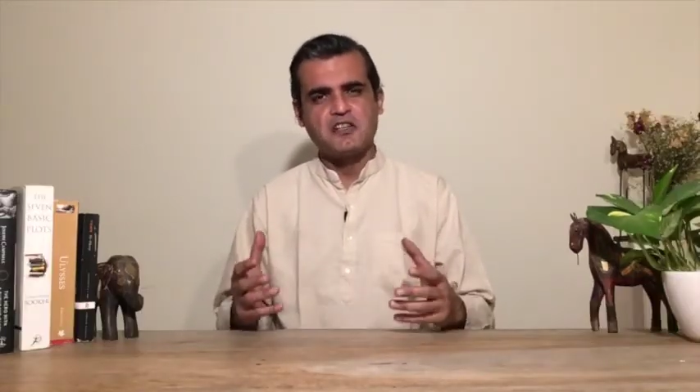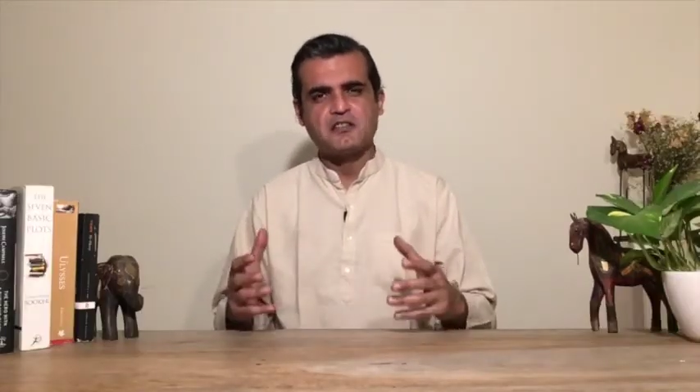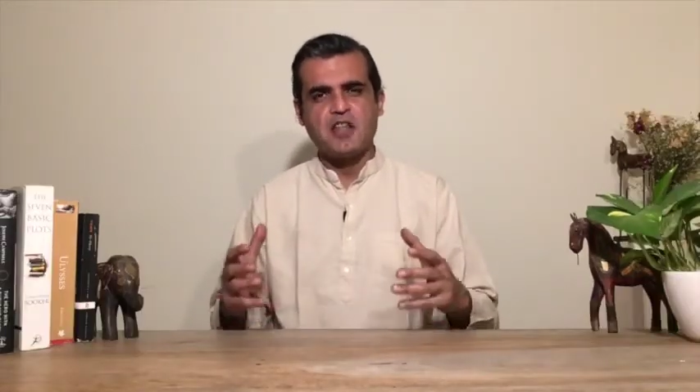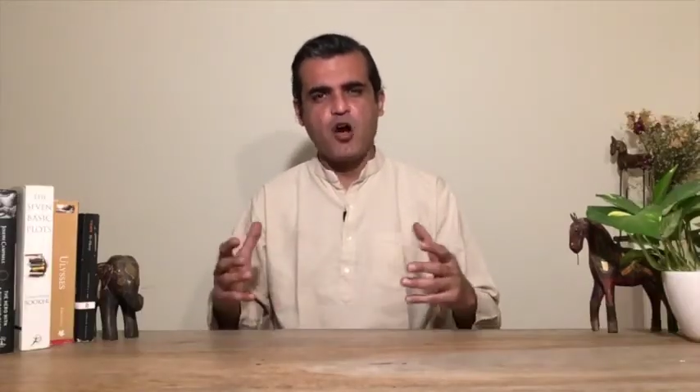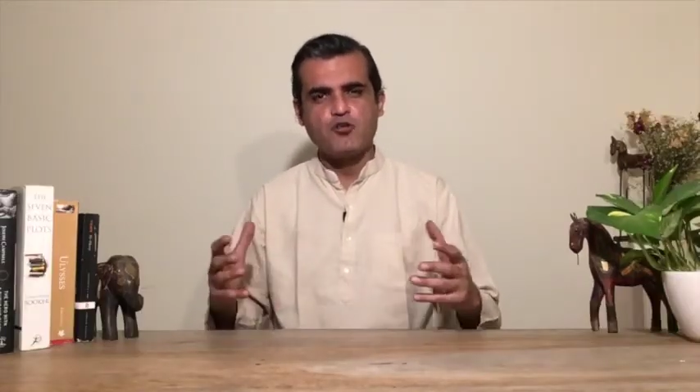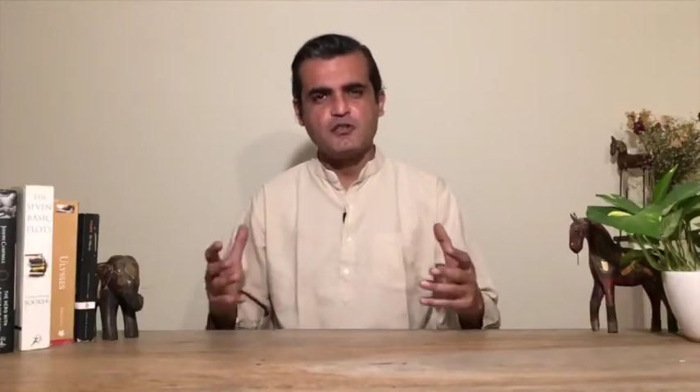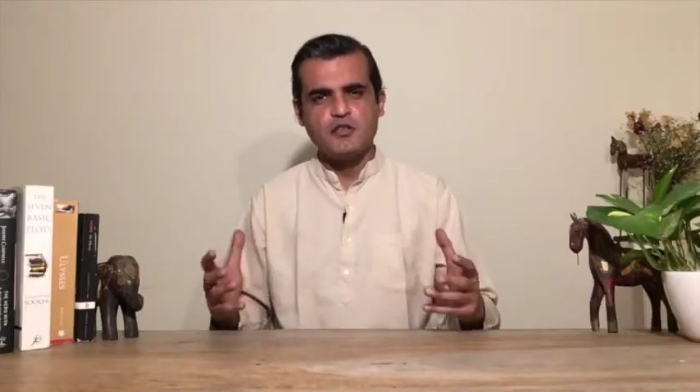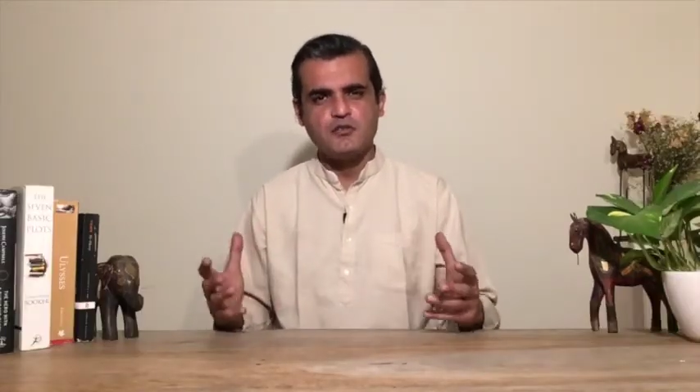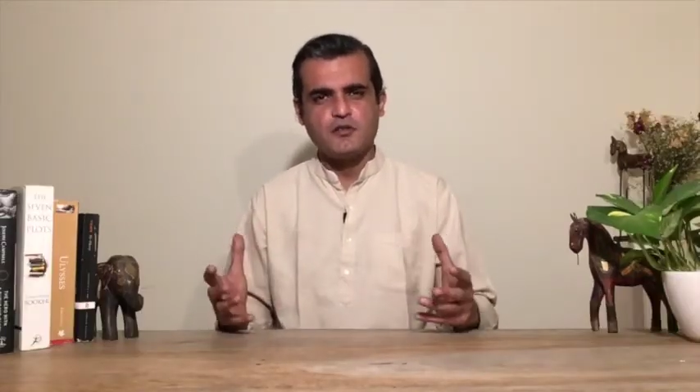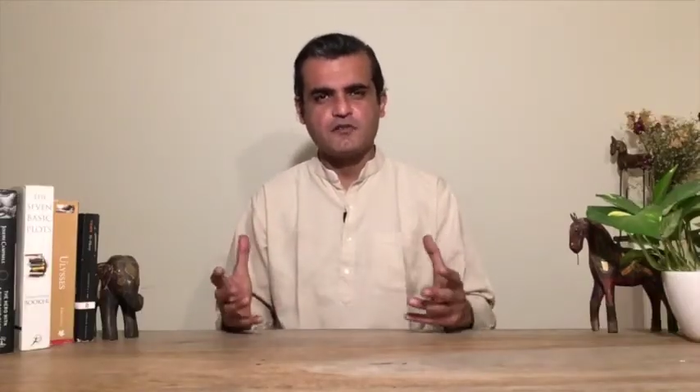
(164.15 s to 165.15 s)
and
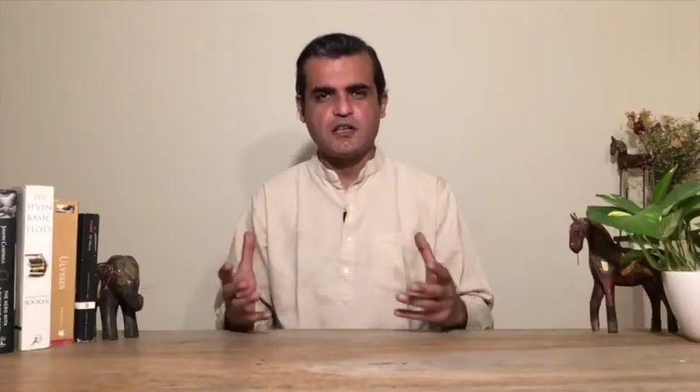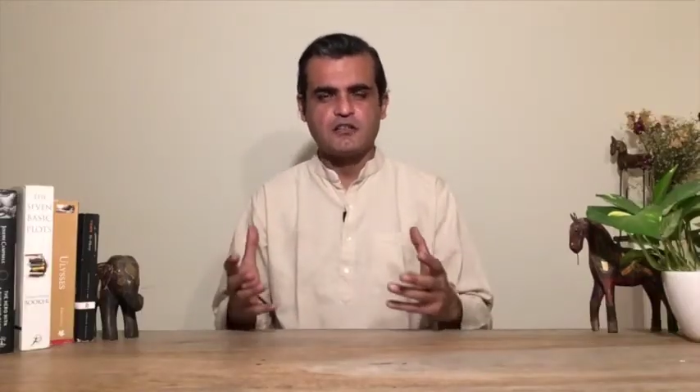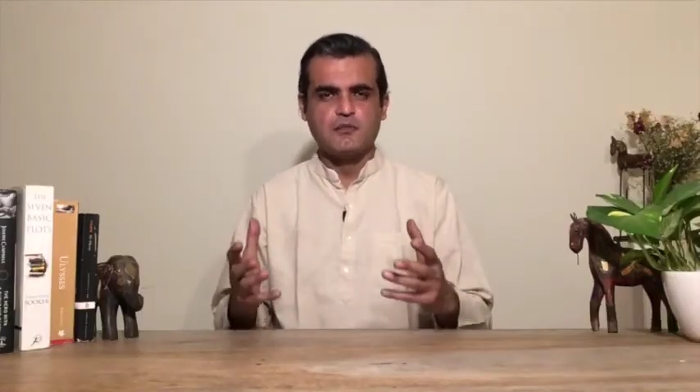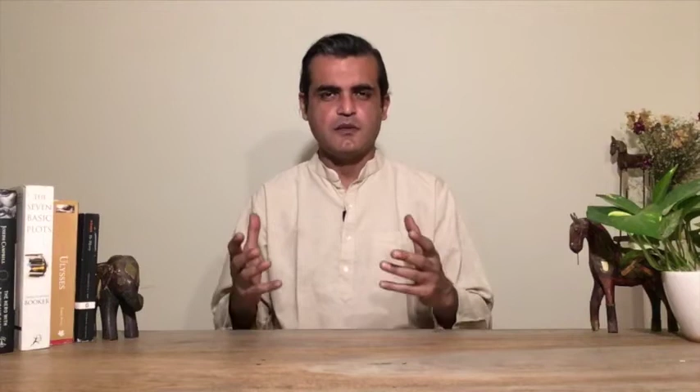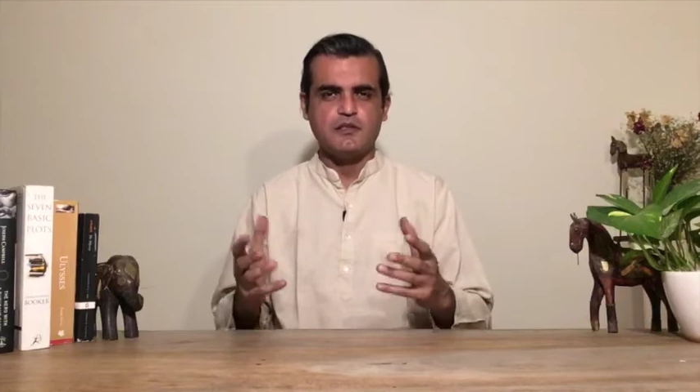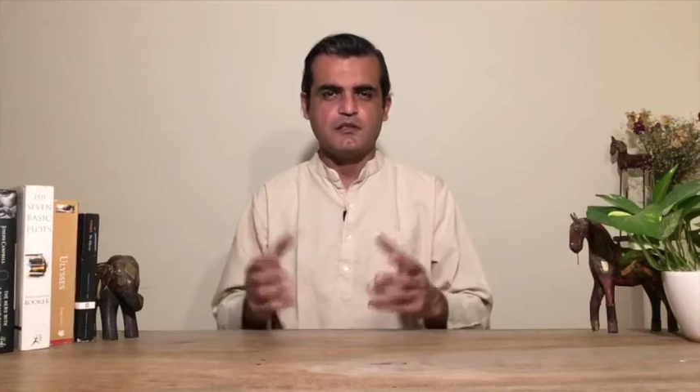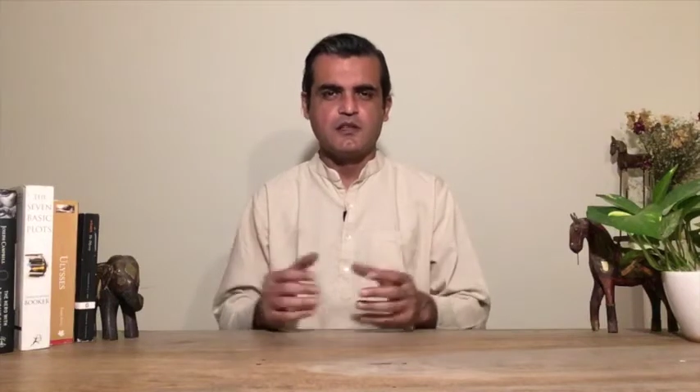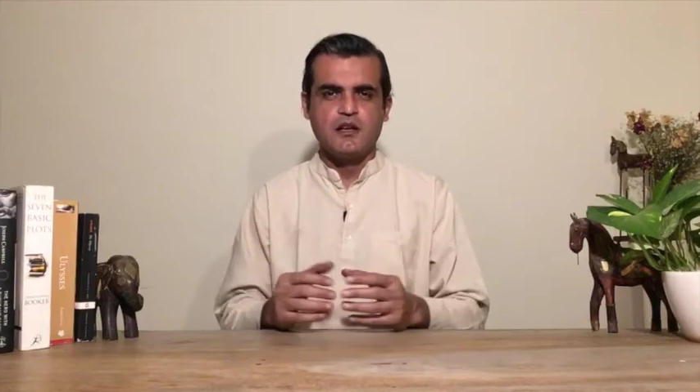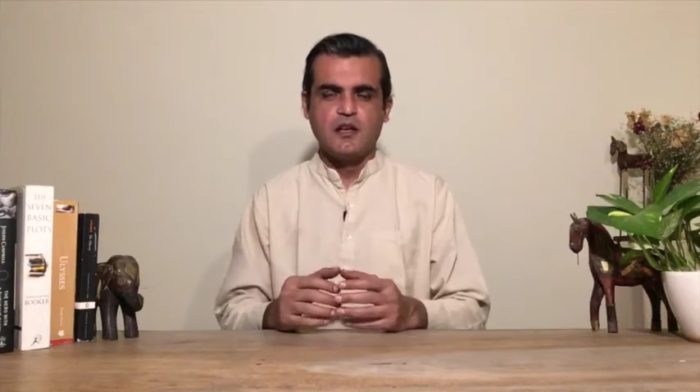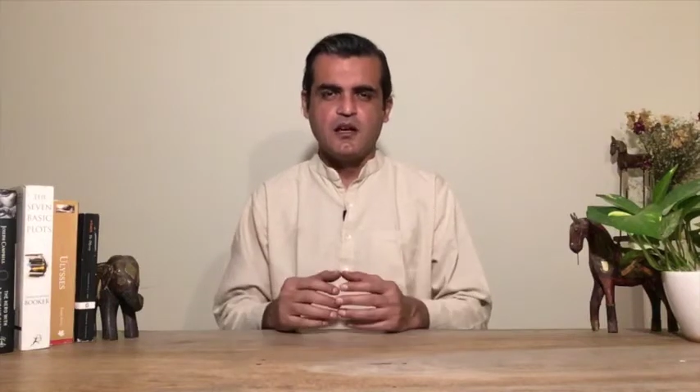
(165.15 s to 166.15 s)
thousands of
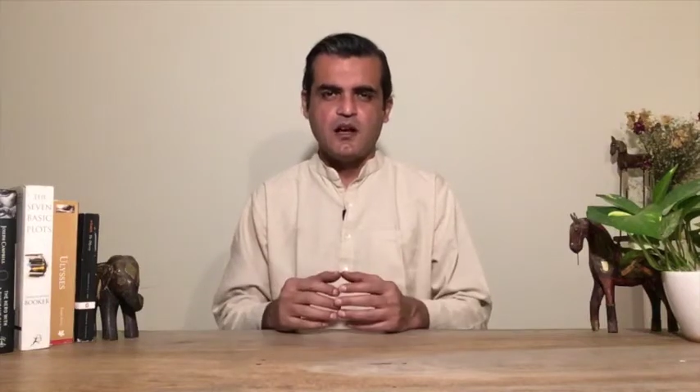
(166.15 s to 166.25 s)
Raktabeeja